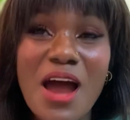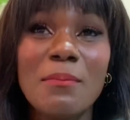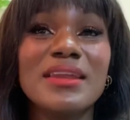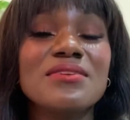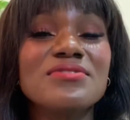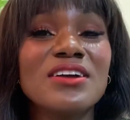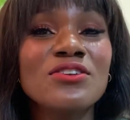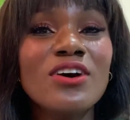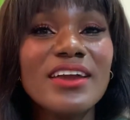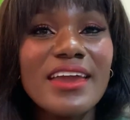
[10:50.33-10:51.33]
But if you're
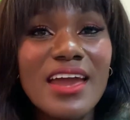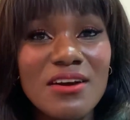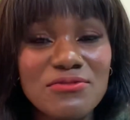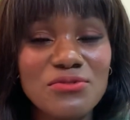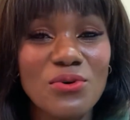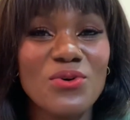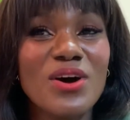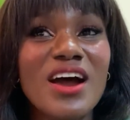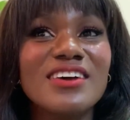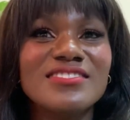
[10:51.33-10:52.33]
not careful,
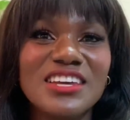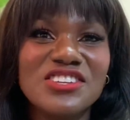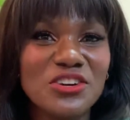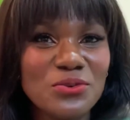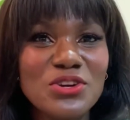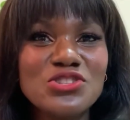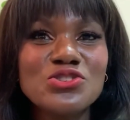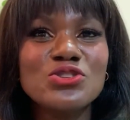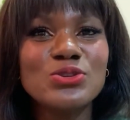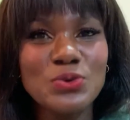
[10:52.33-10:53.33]
then you're going
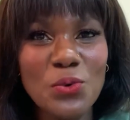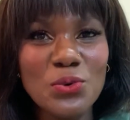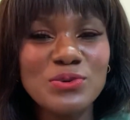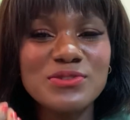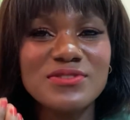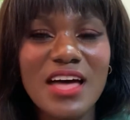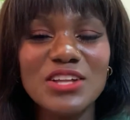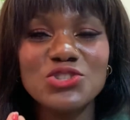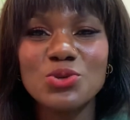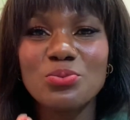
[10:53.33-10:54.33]
to lose
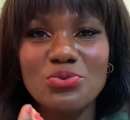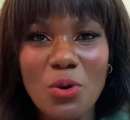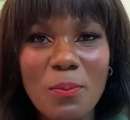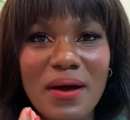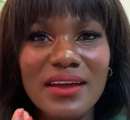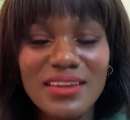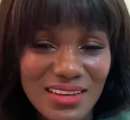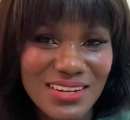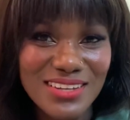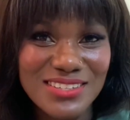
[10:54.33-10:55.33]
that your proper
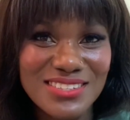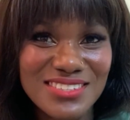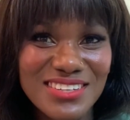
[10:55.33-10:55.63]
English.